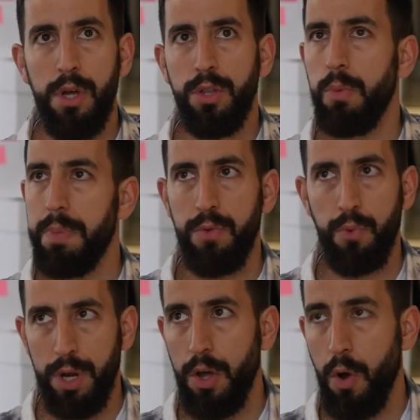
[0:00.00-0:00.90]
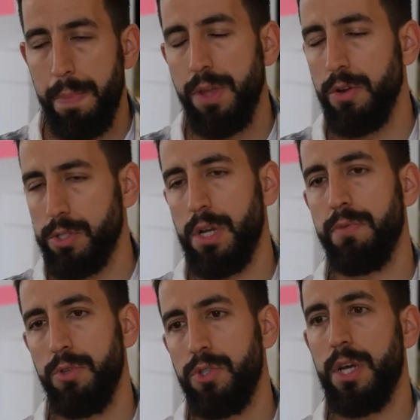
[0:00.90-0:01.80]
to be really open
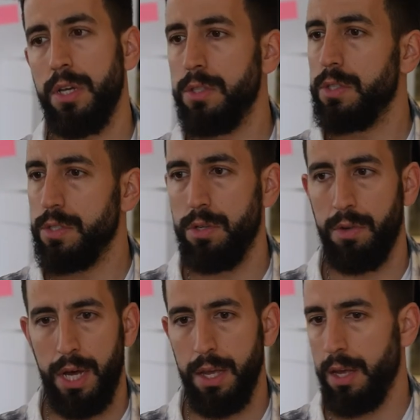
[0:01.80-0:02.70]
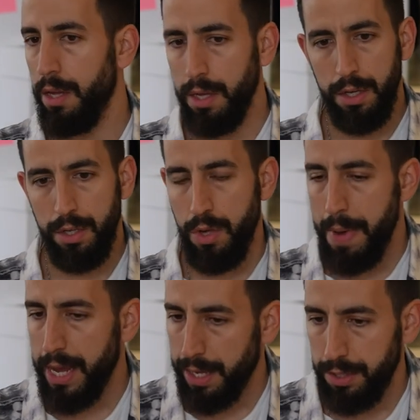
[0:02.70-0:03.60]
yourself to change. So like, you
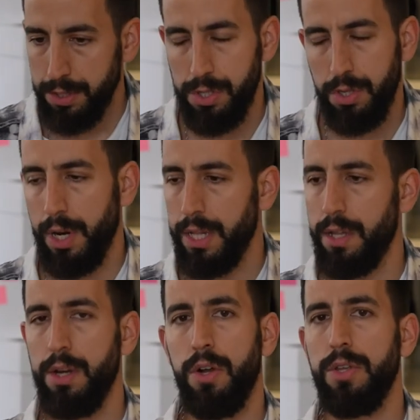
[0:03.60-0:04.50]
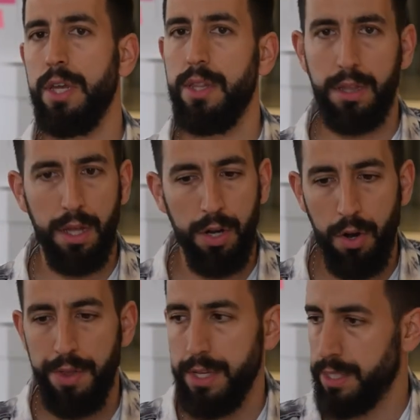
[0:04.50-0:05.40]
make a decision on a technology, that
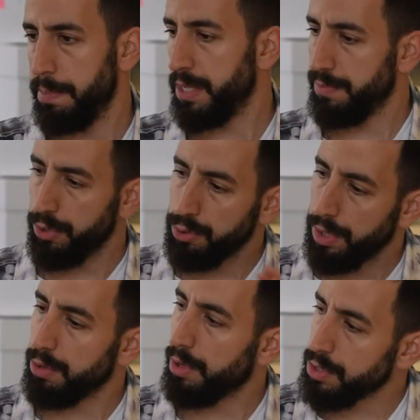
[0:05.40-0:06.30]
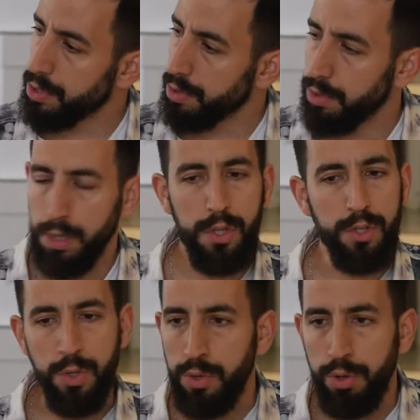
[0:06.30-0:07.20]
technology is the best for 2022,
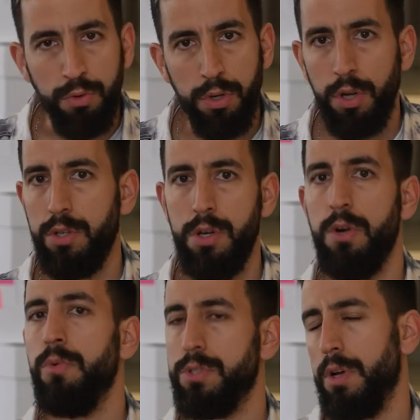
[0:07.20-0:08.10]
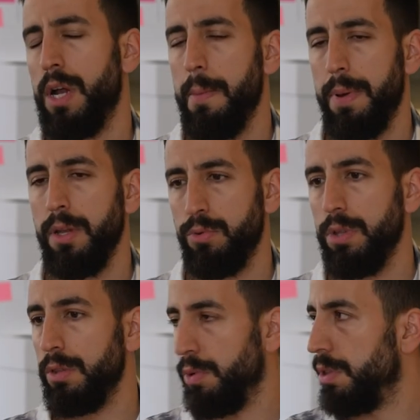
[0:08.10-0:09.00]
you do not know what's going to happen in
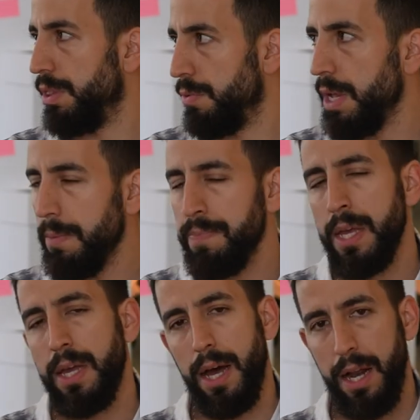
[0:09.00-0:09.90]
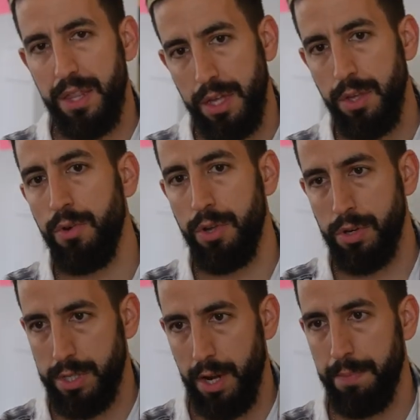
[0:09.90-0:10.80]
2023. And I think you
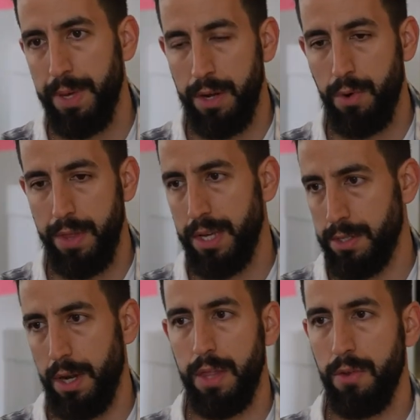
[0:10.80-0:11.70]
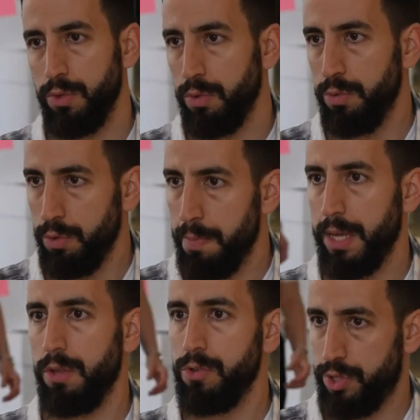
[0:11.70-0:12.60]
yourself being ready as a leader to
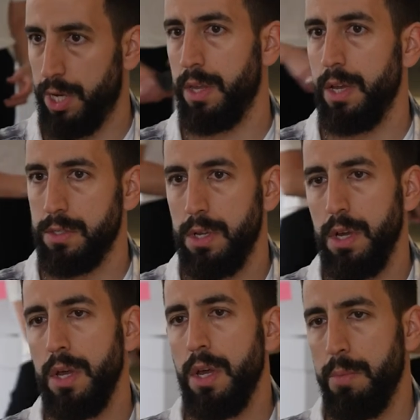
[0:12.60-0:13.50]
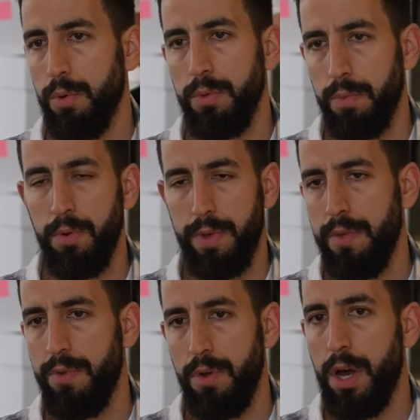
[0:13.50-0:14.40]
make those changes would
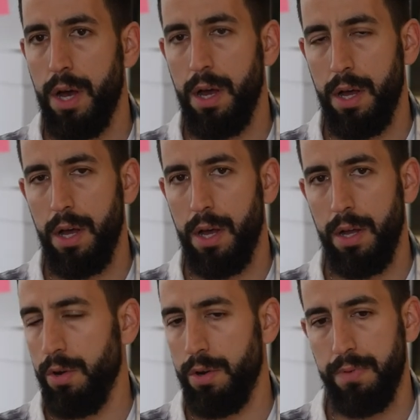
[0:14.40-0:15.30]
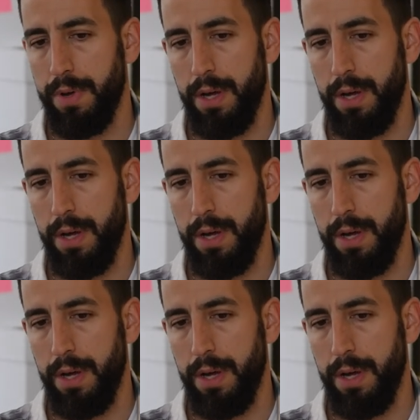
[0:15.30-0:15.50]
give you a lot of